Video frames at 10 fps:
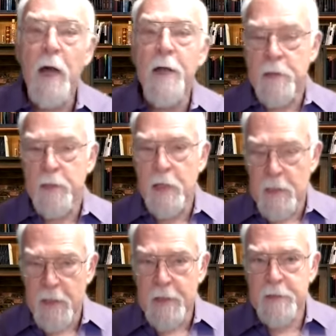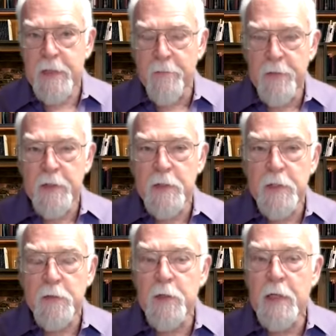But nonetheless, everything
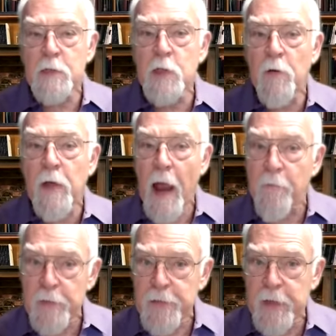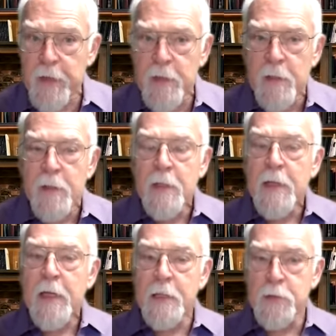deteriorates. So everything
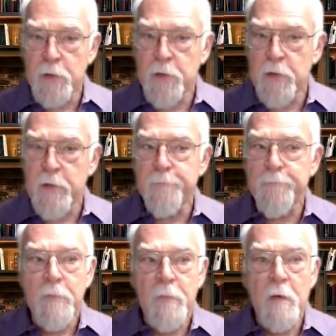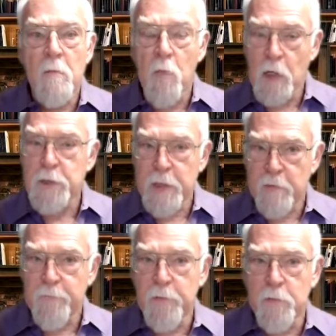is under the
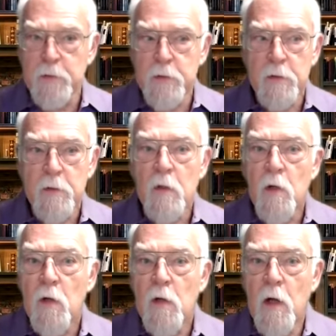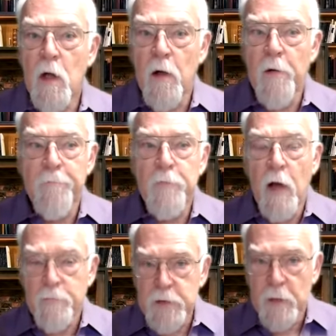marshaling influence uh,
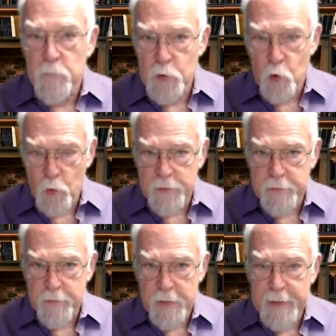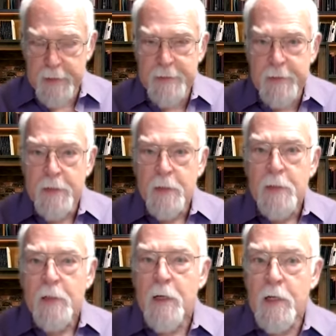of some sort, right?
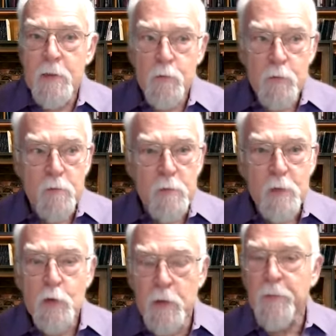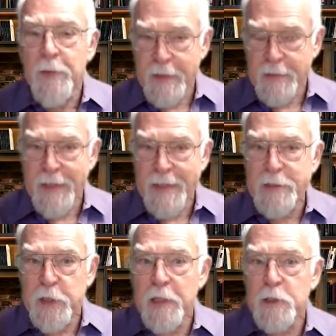Uh, some things
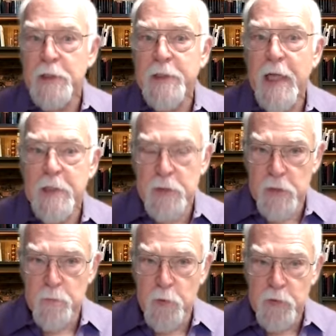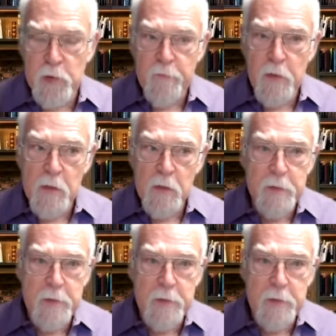can change states and preserve longer.